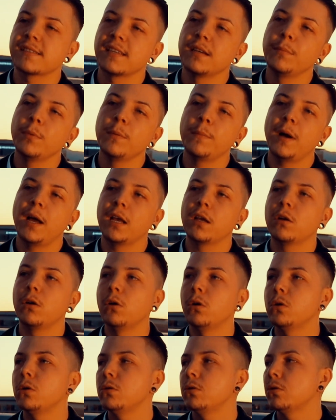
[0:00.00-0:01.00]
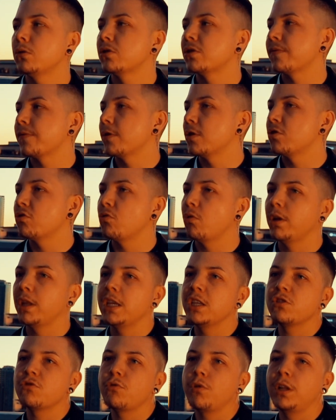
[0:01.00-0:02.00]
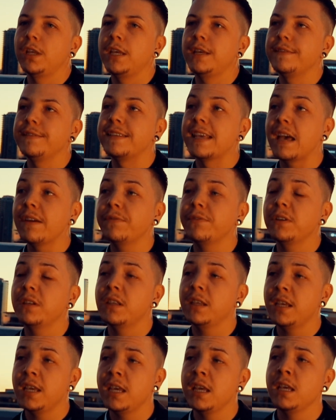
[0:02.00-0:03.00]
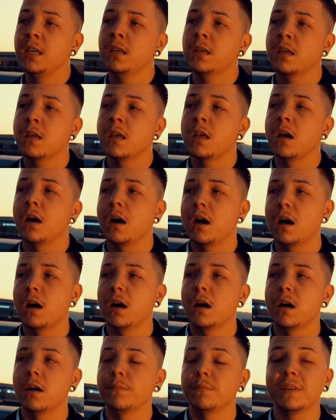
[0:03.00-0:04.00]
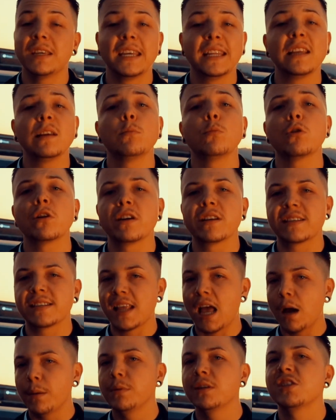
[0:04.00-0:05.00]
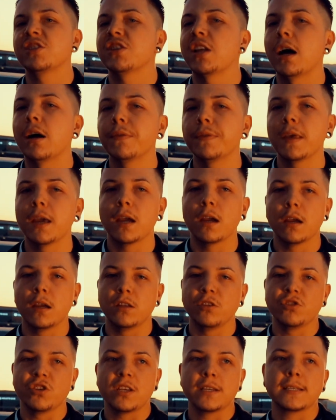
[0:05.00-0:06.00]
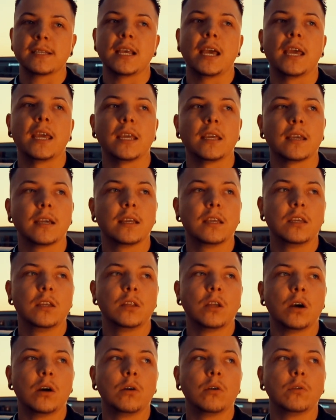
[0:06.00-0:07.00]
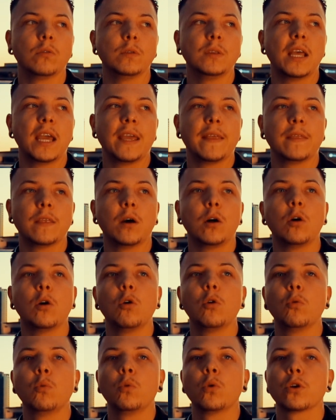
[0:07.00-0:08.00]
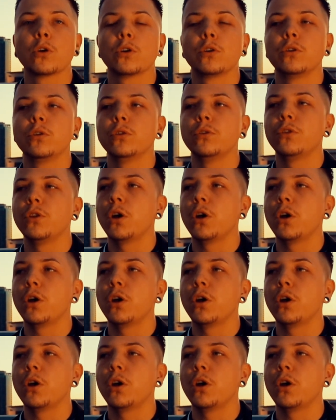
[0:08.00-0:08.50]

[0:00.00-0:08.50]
Some of my goals for 2020, definitely getting more established out there and just like, you know, letting the whole world